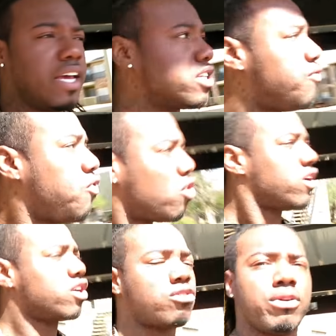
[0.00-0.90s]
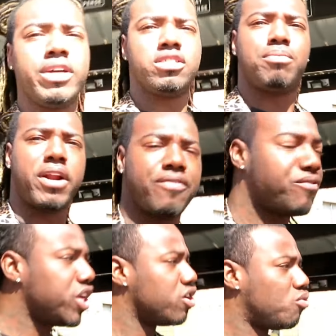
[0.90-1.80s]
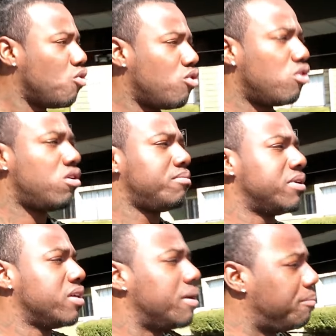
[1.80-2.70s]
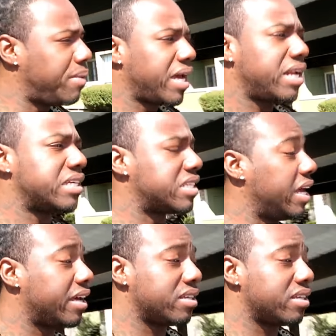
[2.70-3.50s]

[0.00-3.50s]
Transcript: It's 40 degrees, but it feel warm. Man, it's